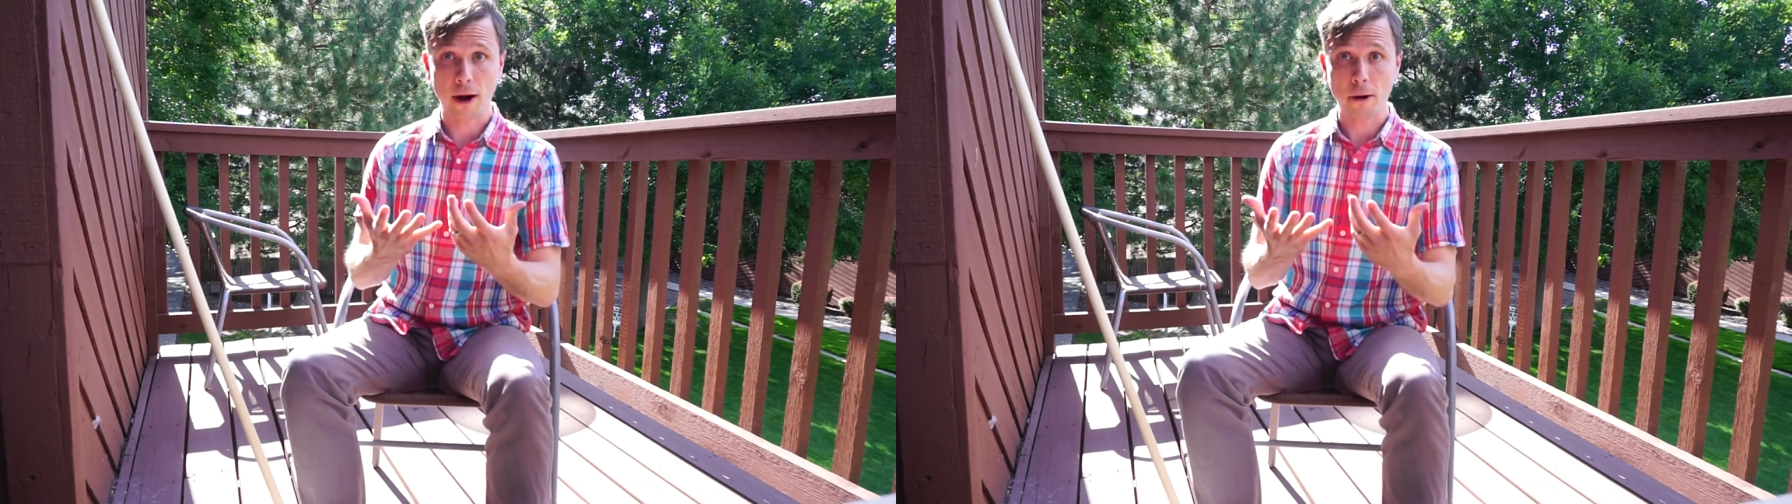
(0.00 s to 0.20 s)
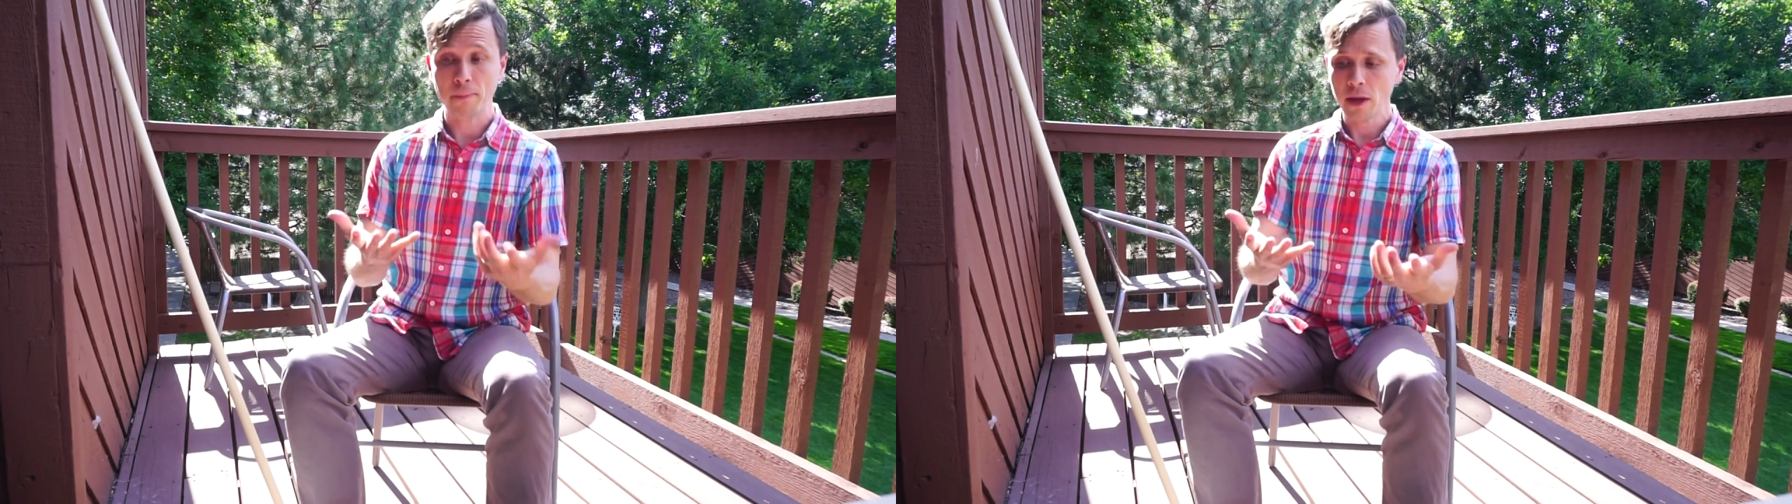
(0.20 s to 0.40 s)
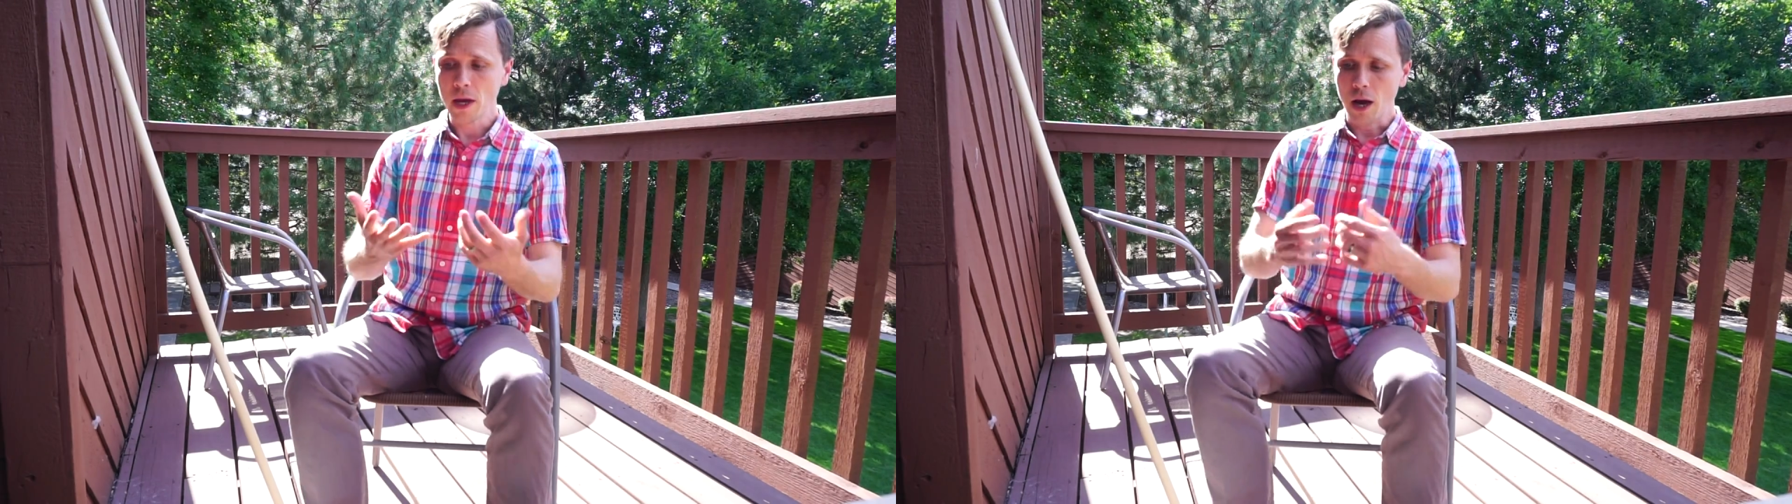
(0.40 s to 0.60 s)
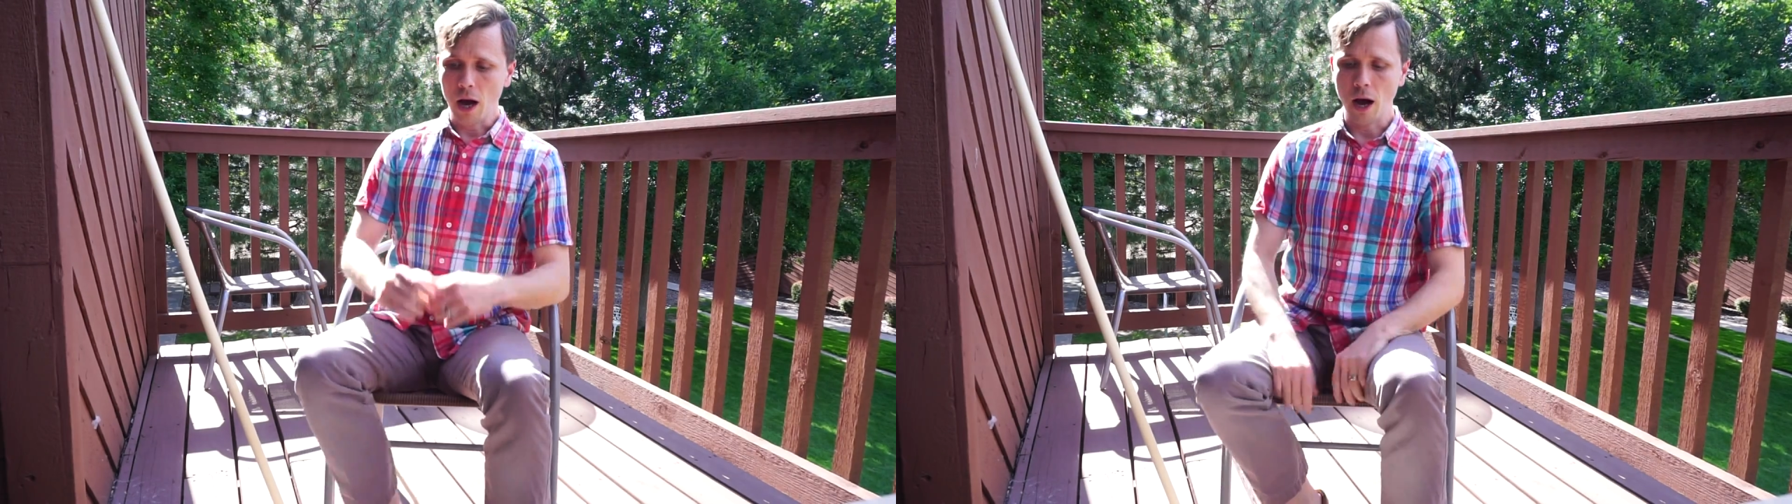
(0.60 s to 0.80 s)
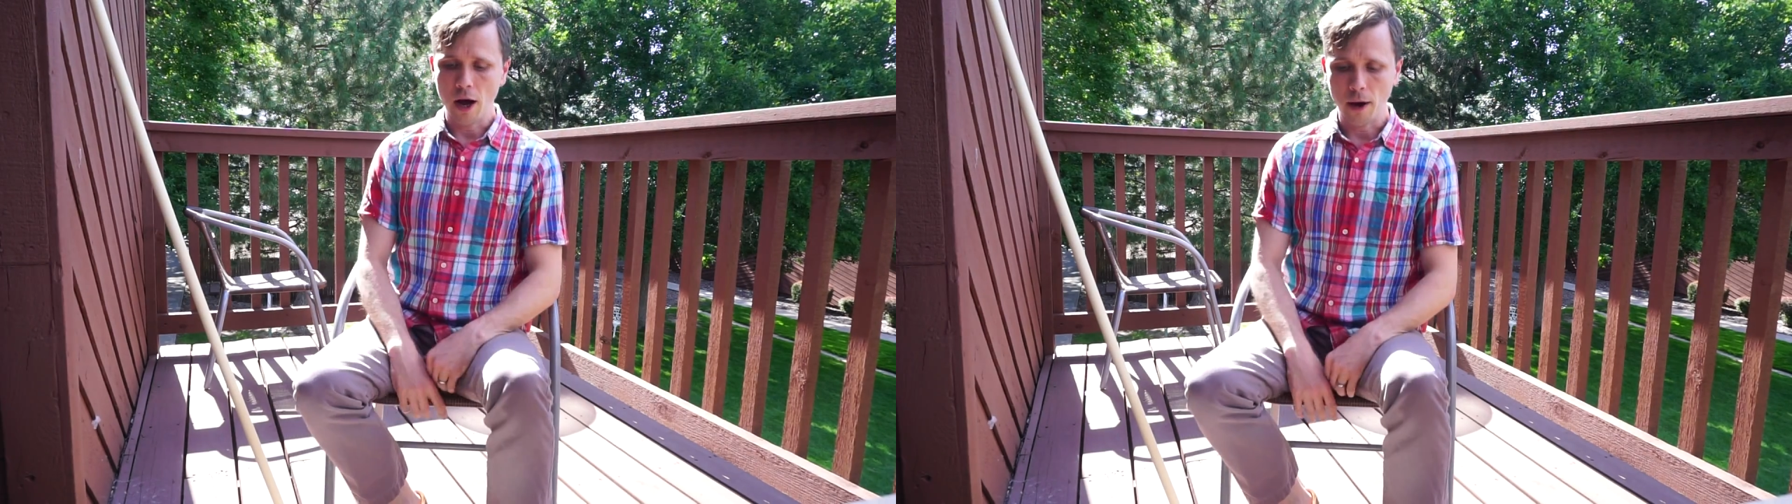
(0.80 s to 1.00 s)
there.
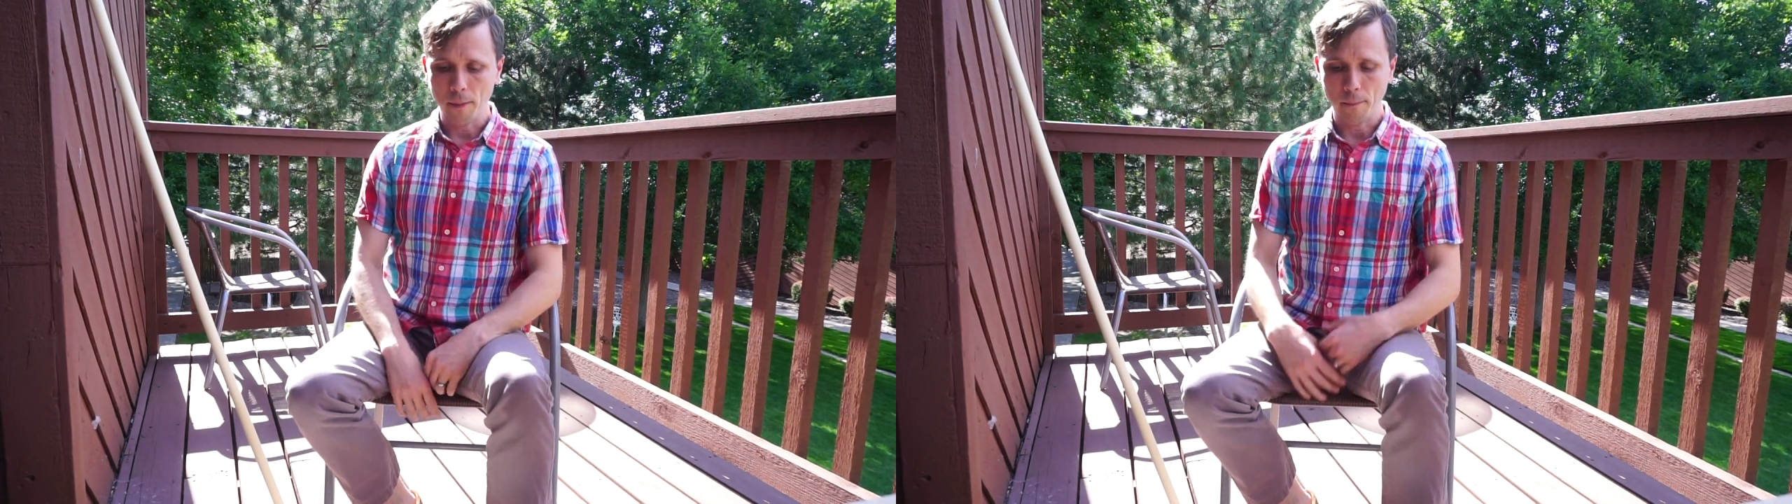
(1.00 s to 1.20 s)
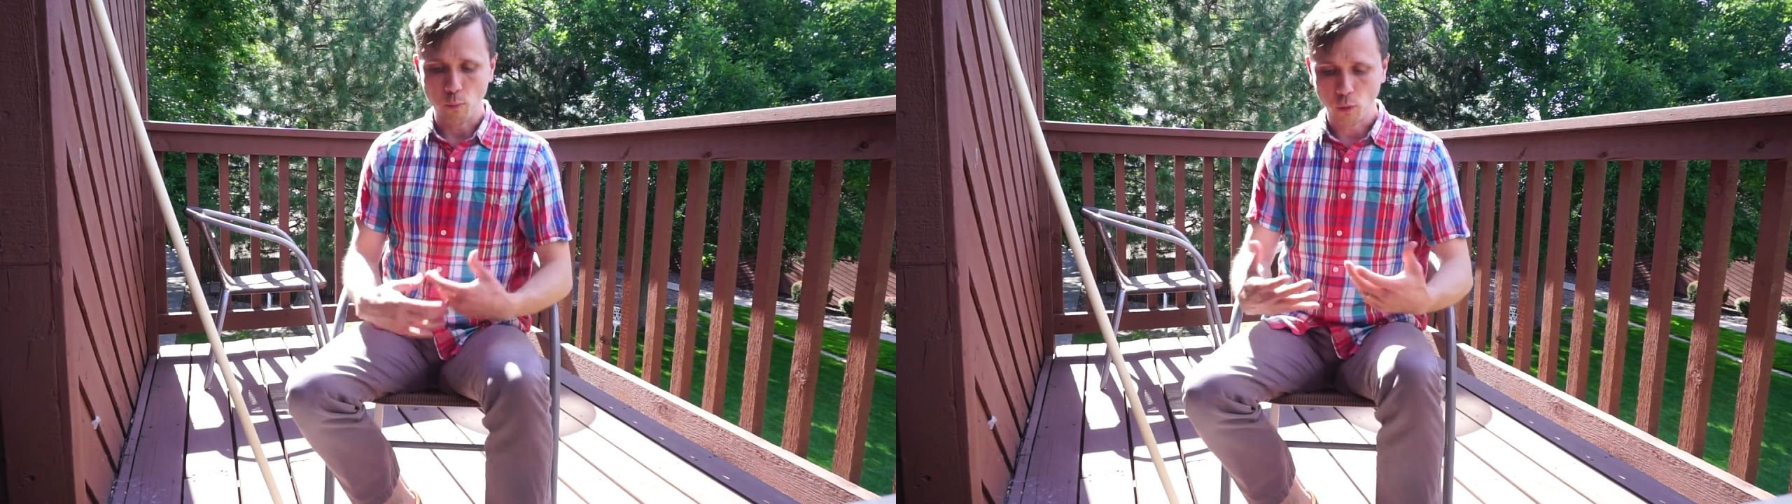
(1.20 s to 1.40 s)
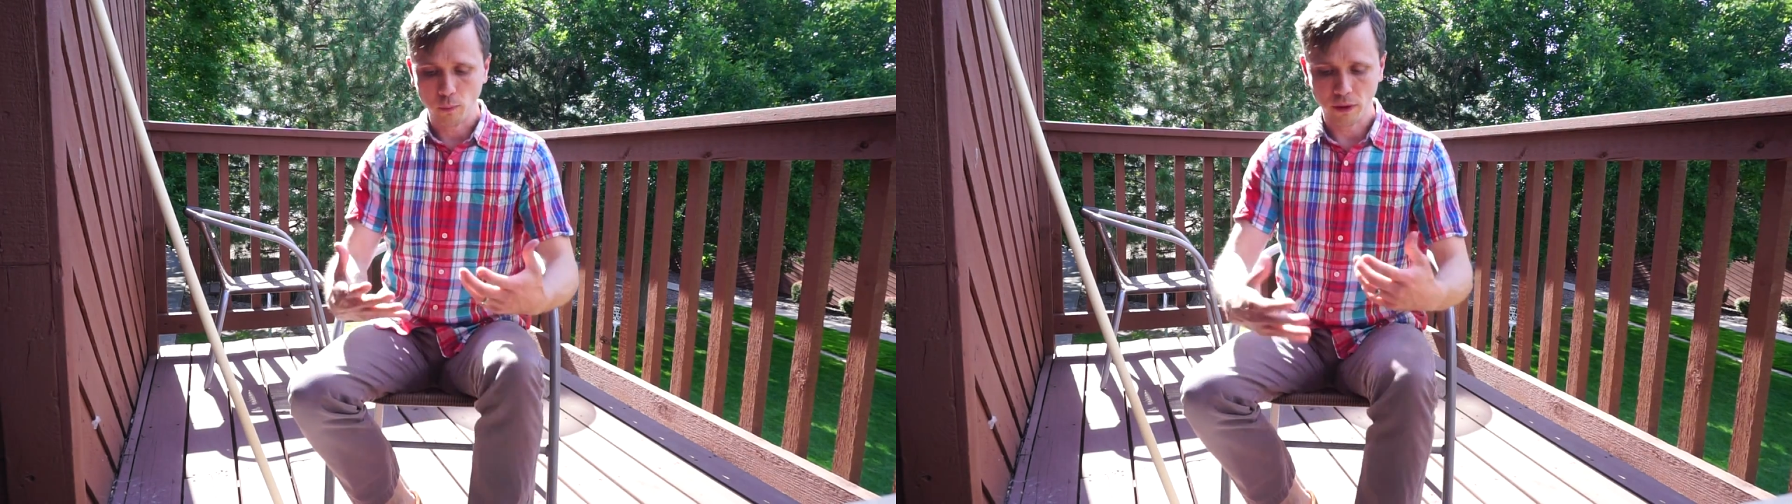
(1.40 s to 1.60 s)
We